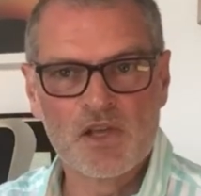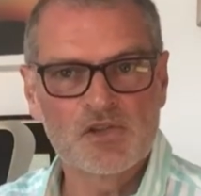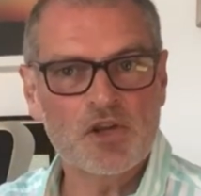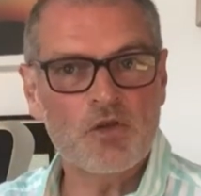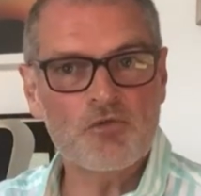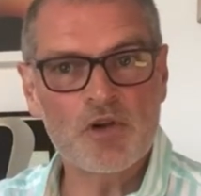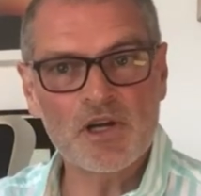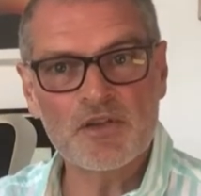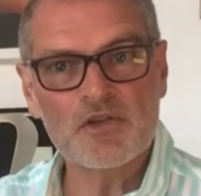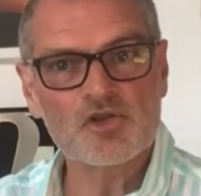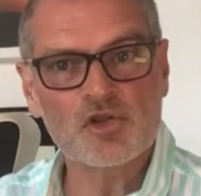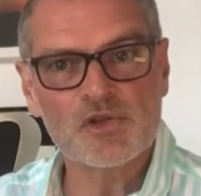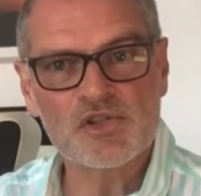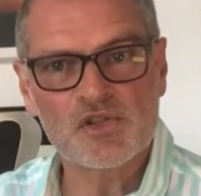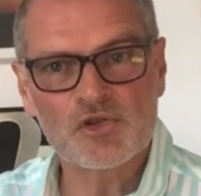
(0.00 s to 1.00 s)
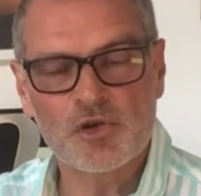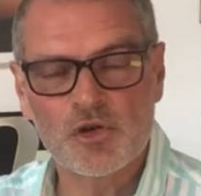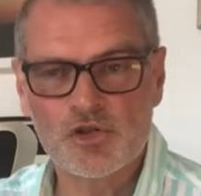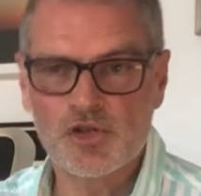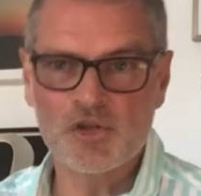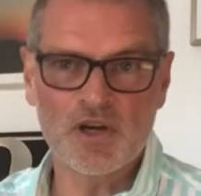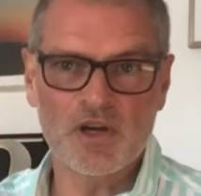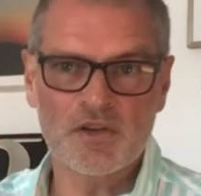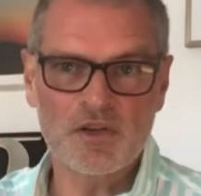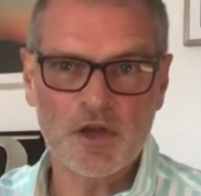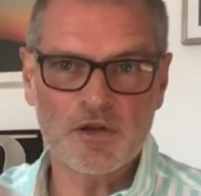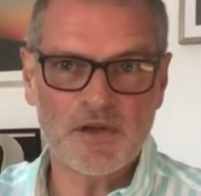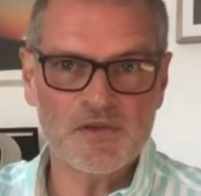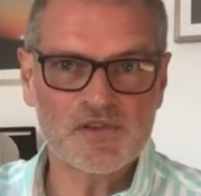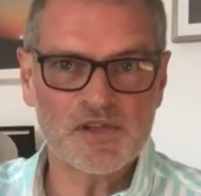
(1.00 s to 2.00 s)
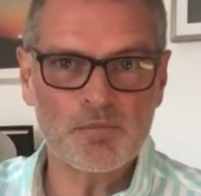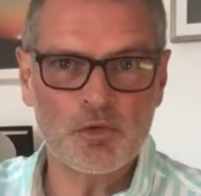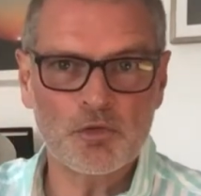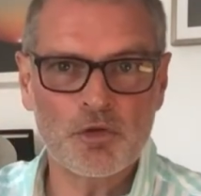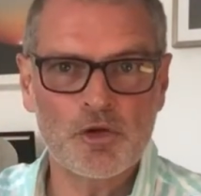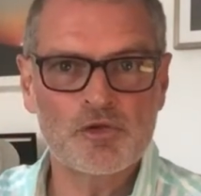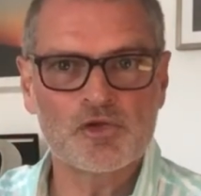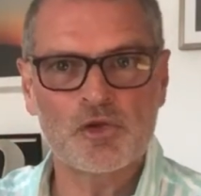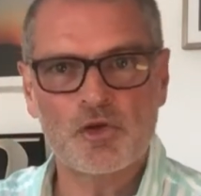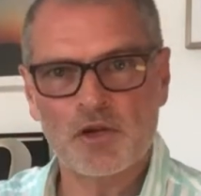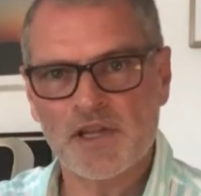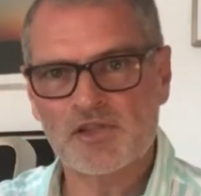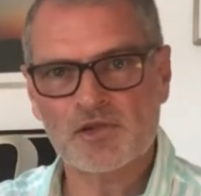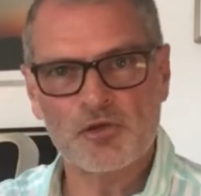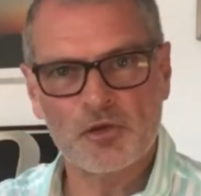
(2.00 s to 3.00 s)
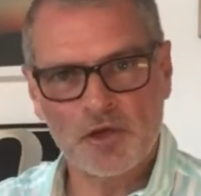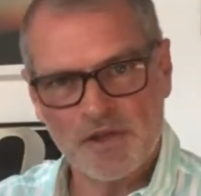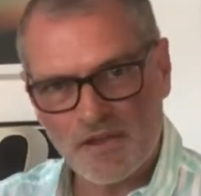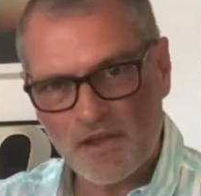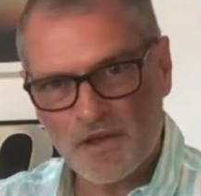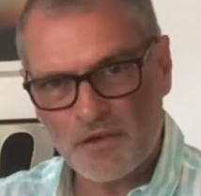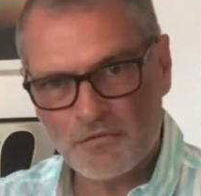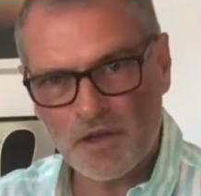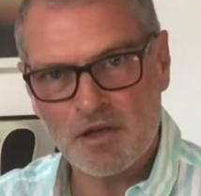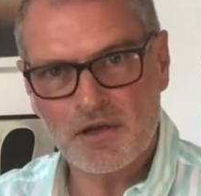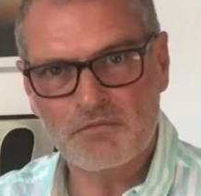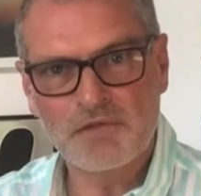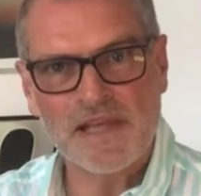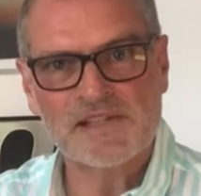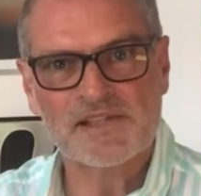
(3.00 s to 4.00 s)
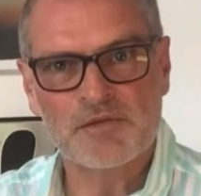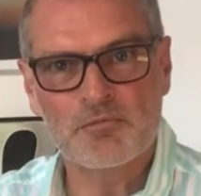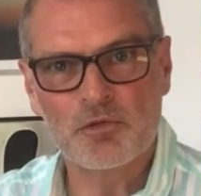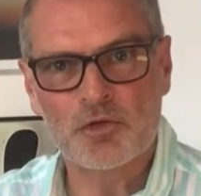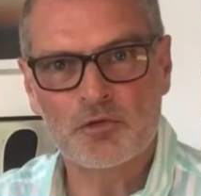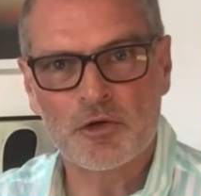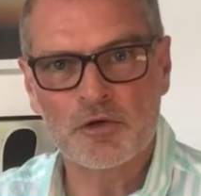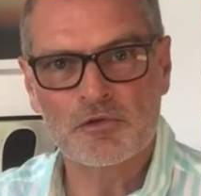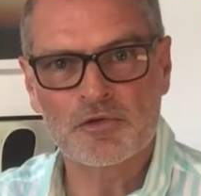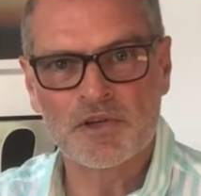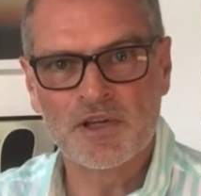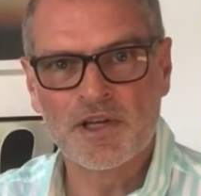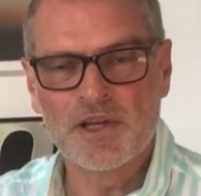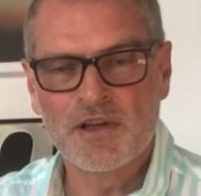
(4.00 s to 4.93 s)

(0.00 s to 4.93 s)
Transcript: So really the choice is yours. You can either go down the simple route or let's call it the less simple route.